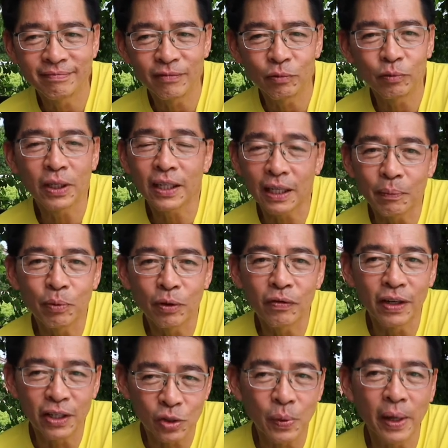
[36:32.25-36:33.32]
Take that
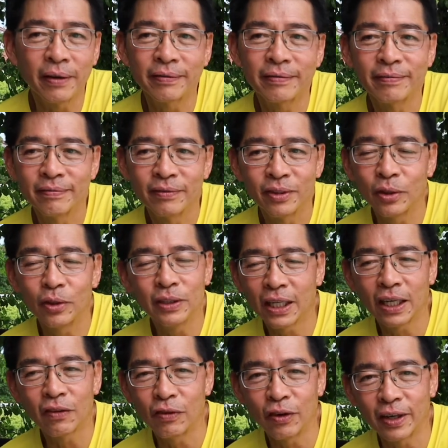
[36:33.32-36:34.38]
privilege well. Don't take it
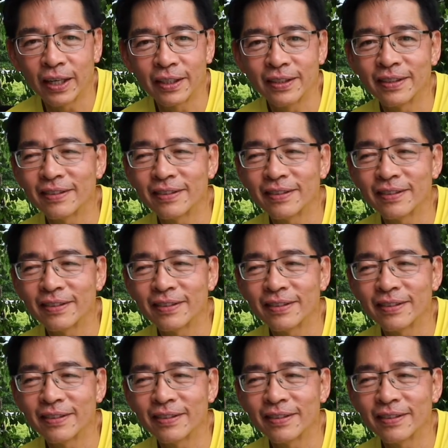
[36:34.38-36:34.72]
for granted.